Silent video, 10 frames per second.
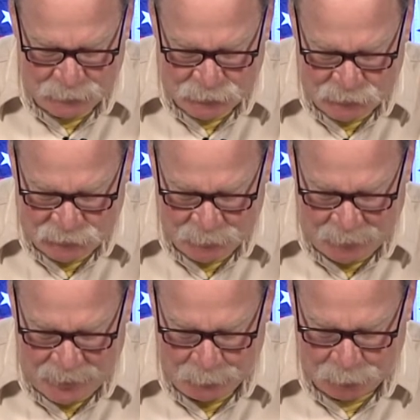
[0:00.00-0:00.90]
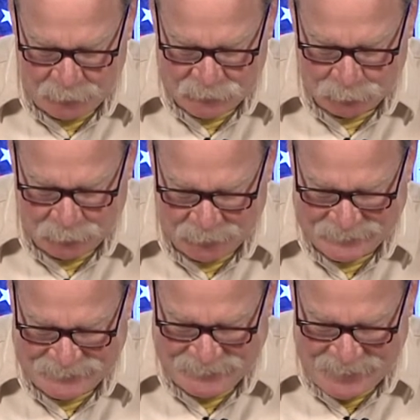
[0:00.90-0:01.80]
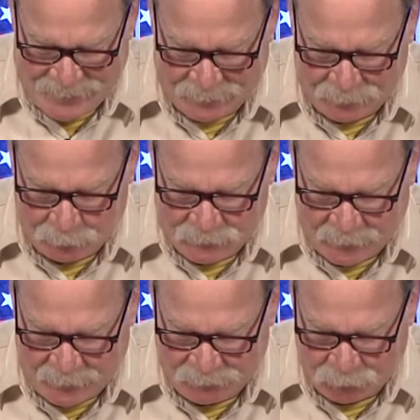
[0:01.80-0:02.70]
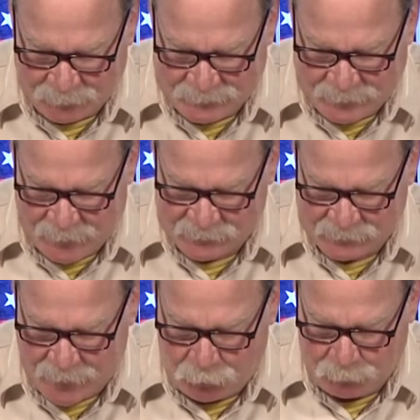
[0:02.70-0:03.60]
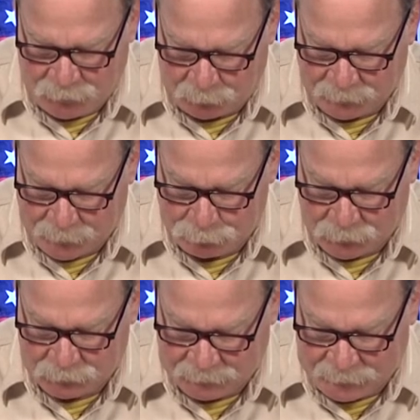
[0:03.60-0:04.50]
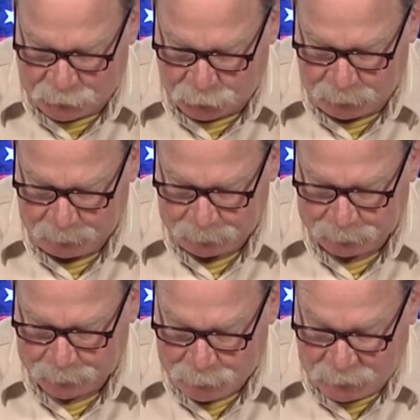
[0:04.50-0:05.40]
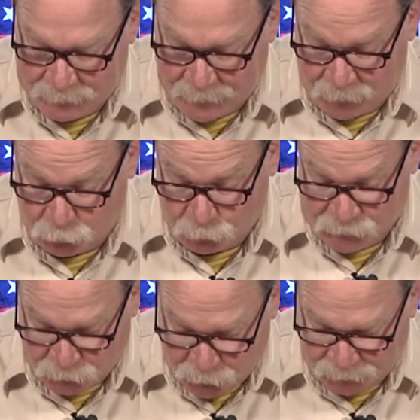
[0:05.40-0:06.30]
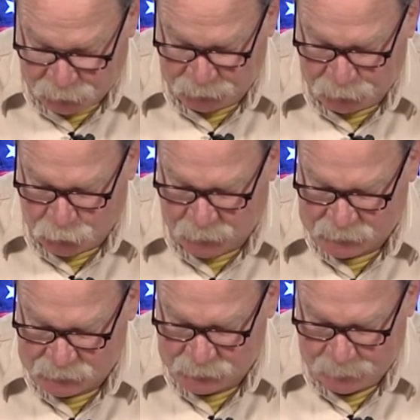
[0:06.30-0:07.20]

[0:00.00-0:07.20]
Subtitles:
system operates upon data obtained from a docile public but legal, but not always lawful force.